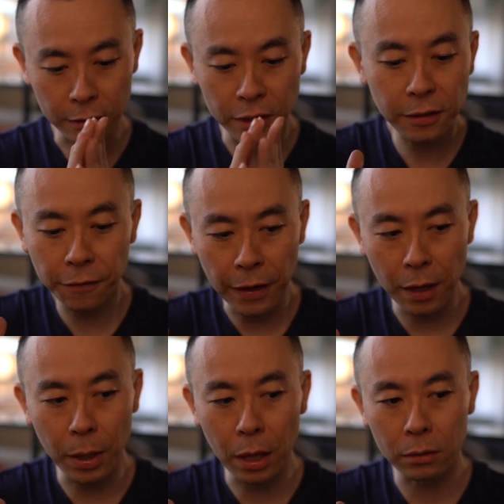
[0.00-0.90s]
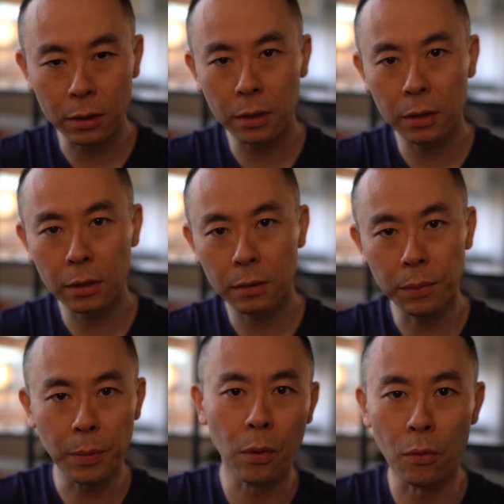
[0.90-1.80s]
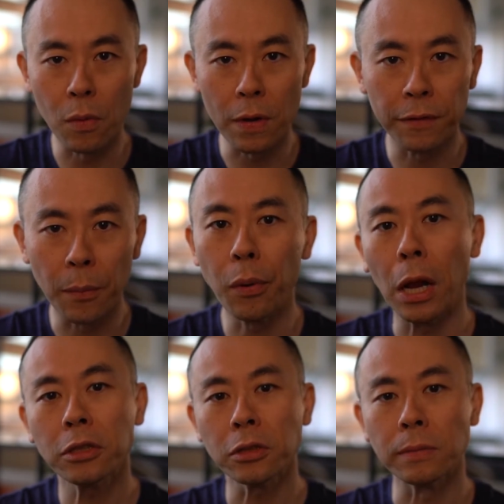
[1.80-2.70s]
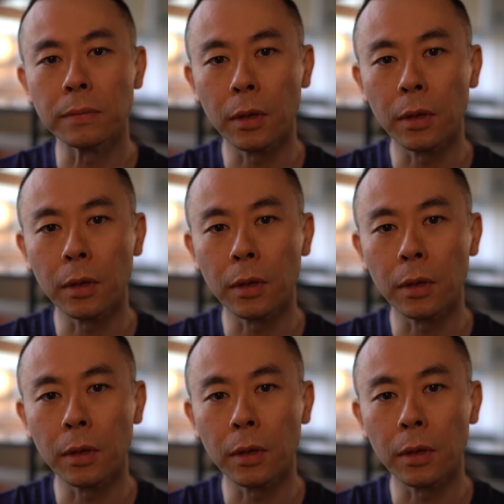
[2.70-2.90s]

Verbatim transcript: just think about people with depression,